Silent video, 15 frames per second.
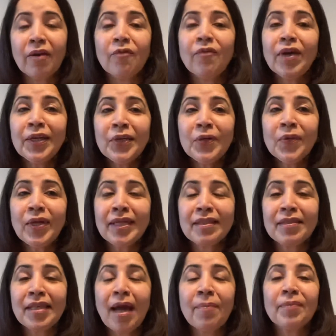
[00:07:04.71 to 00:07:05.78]
When you
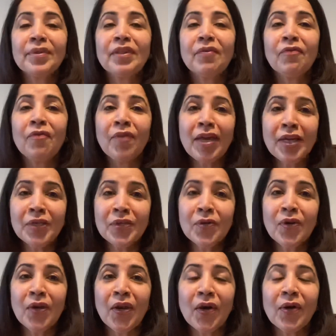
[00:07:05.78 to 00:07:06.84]
accept the way
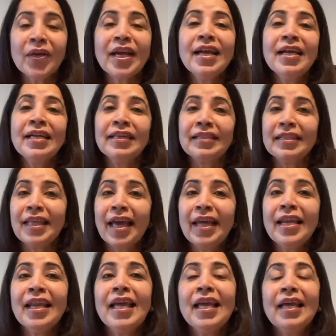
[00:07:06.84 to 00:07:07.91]
you look,
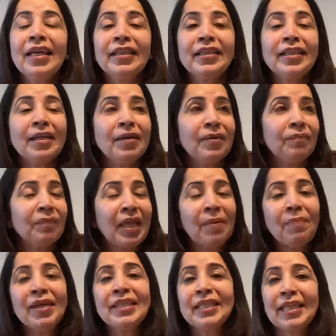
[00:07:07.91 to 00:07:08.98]
then the
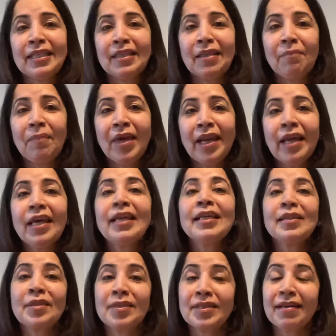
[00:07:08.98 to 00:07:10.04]
image in the mirror
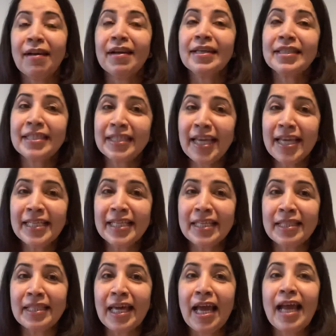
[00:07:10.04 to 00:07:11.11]
start
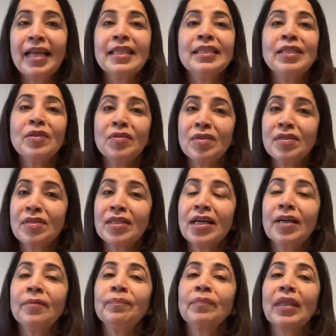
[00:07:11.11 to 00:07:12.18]
changing. And this is
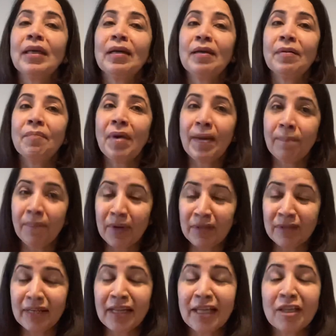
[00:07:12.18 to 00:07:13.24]
my
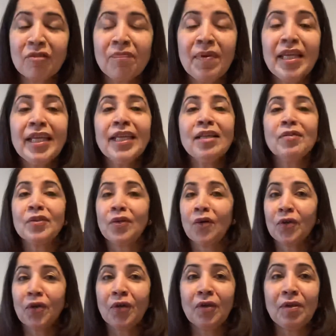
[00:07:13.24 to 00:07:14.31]
personal experience,
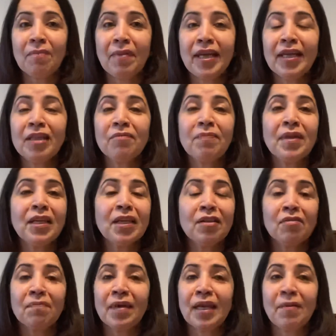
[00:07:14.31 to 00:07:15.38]
not only my
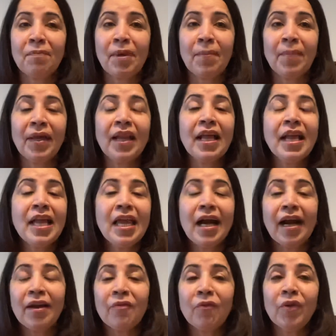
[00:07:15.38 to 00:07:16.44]
experience, many people
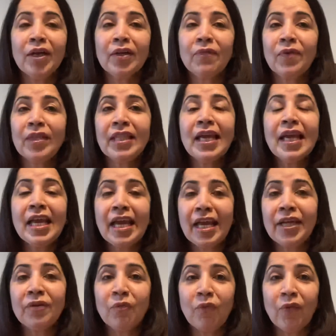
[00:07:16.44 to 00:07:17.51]
I work with,
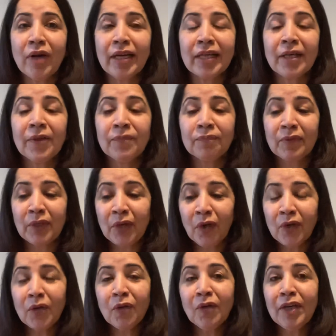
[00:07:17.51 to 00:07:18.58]
it work.
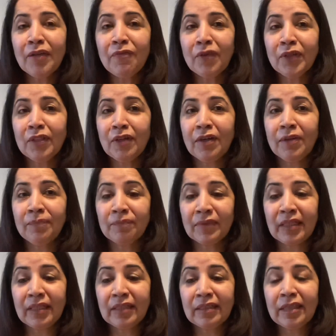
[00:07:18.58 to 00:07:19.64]
Not only for the
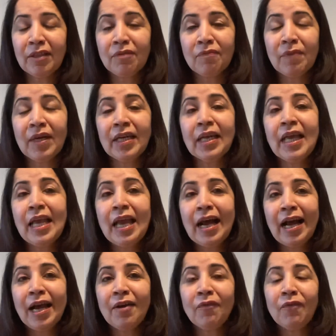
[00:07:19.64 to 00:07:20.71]
this one,
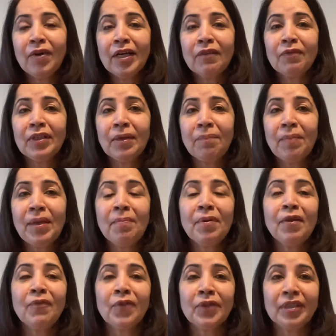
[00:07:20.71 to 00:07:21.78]
I have worked with the
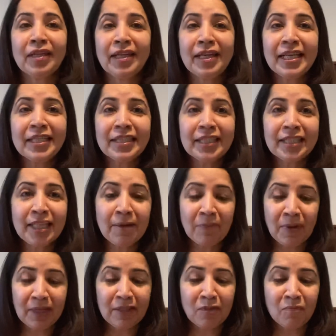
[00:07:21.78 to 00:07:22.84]
people for the
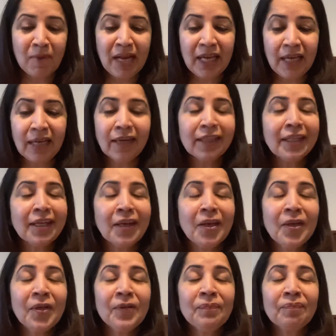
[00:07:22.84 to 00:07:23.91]
relationship. It is my another
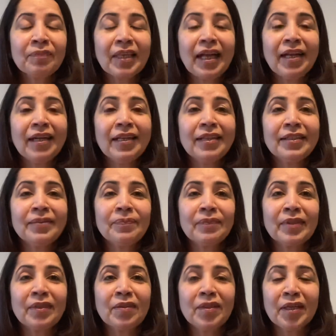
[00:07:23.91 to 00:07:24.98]

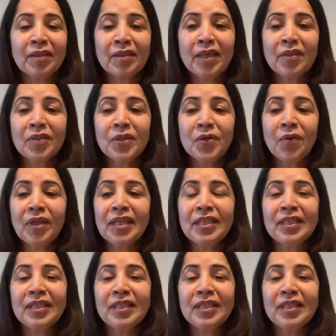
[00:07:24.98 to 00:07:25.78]
success story.